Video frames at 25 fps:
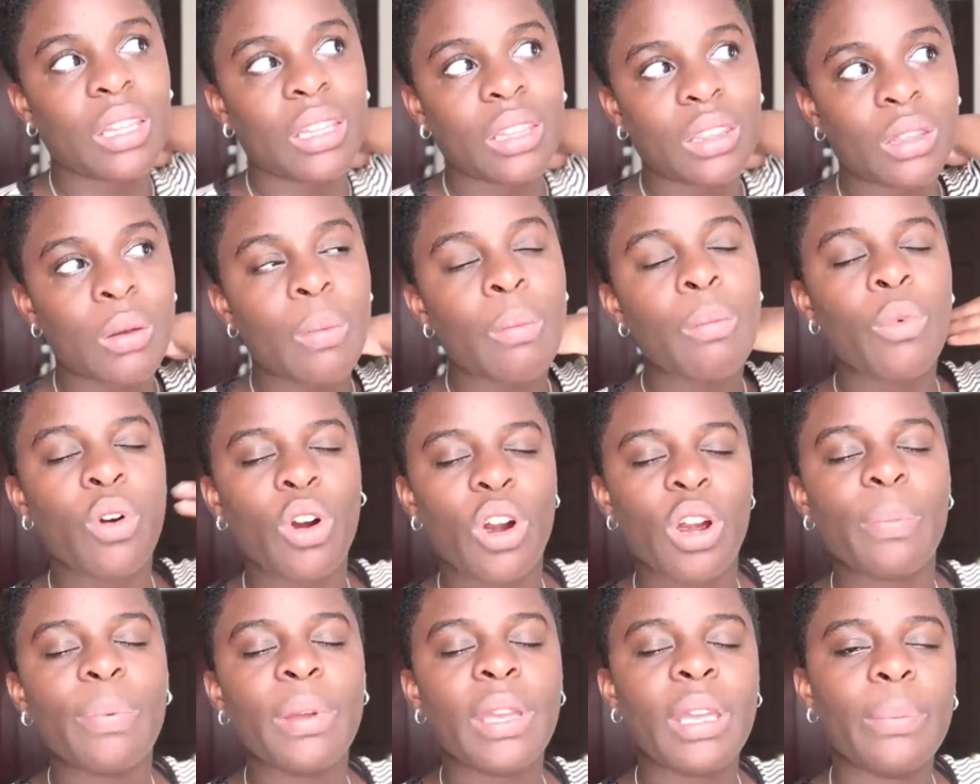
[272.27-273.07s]
the
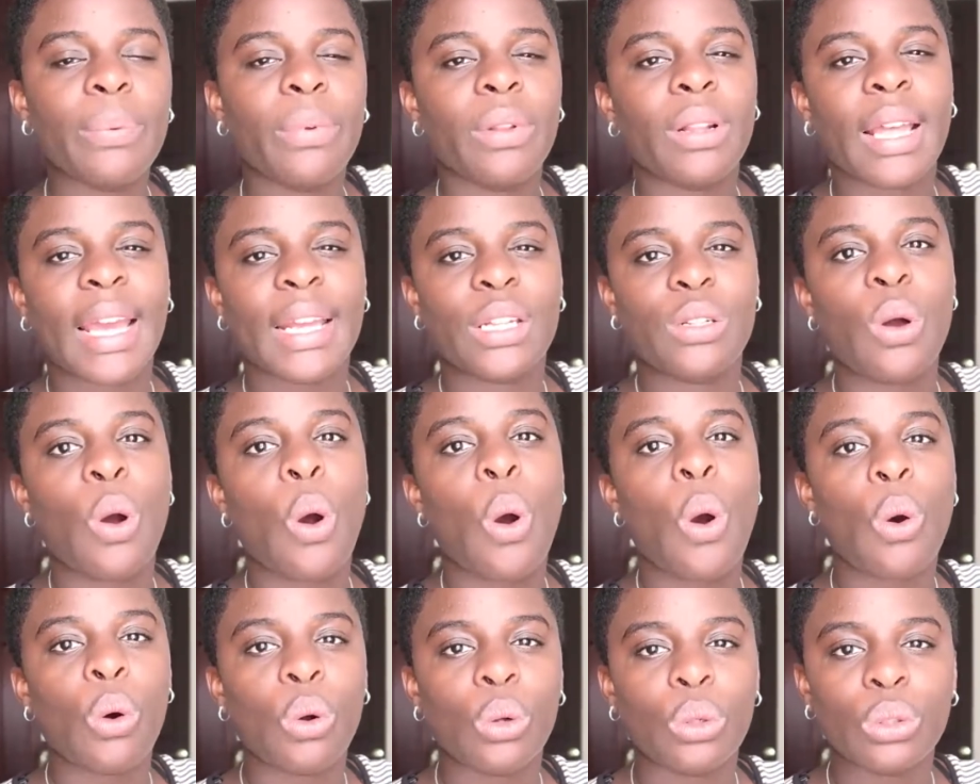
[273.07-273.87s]
more people I
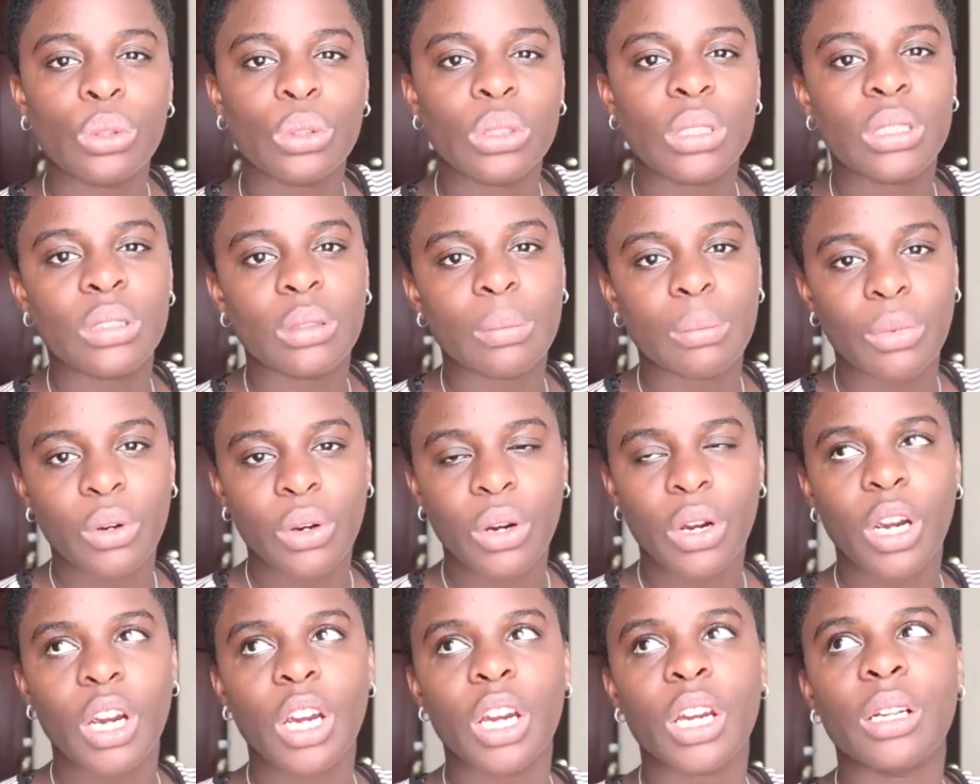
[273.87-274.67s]
told, the
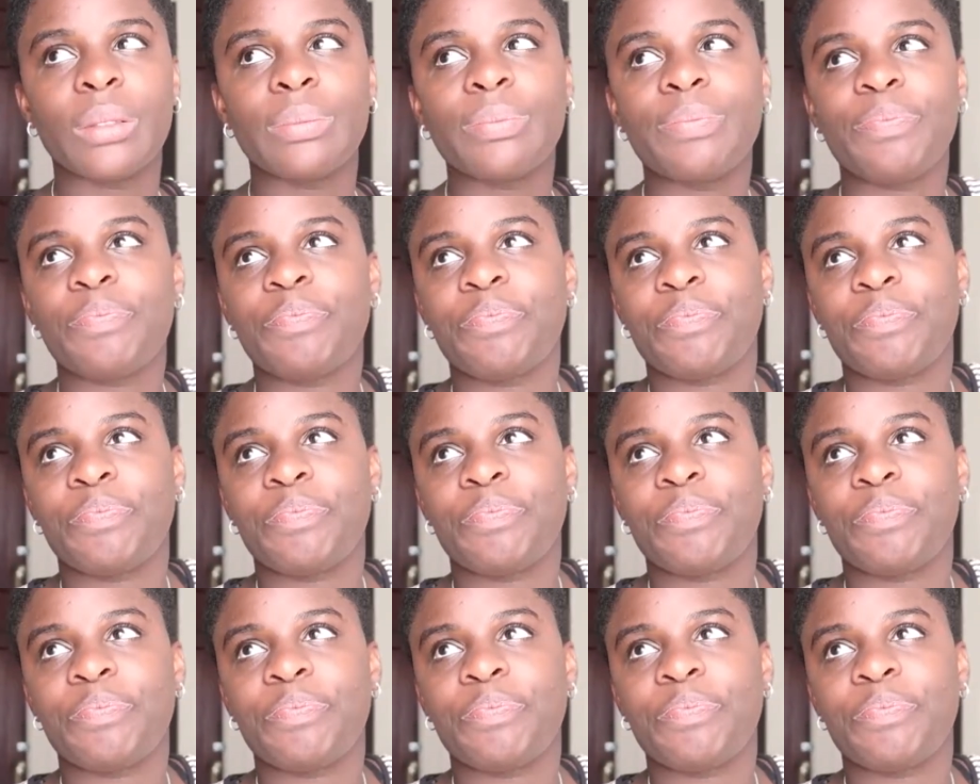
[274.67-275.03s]
more